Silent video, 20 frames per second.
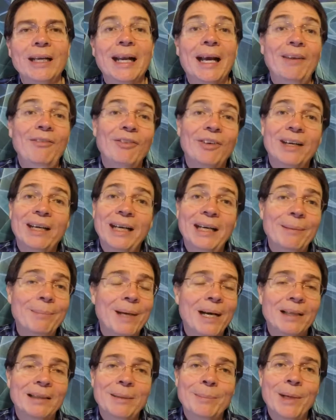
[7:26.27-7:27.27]
and I forget
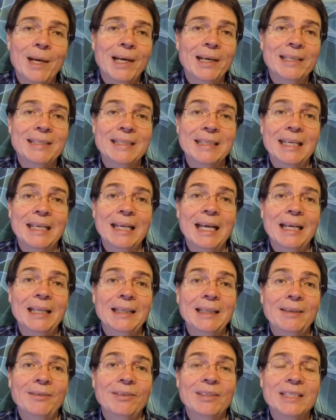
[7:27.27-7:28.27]
about them, honestly. And I
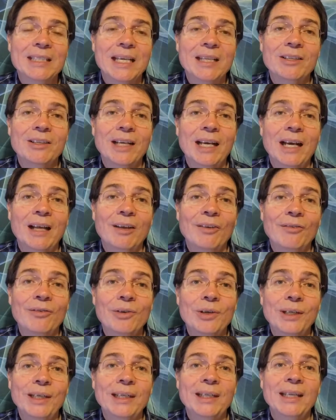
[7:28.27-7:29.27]
live in Southern
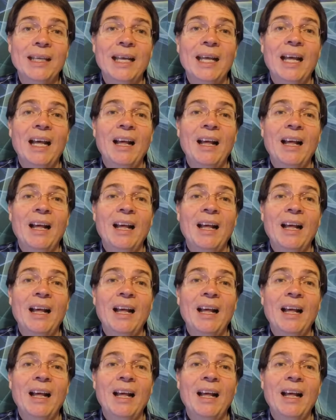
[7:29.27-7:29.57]
California.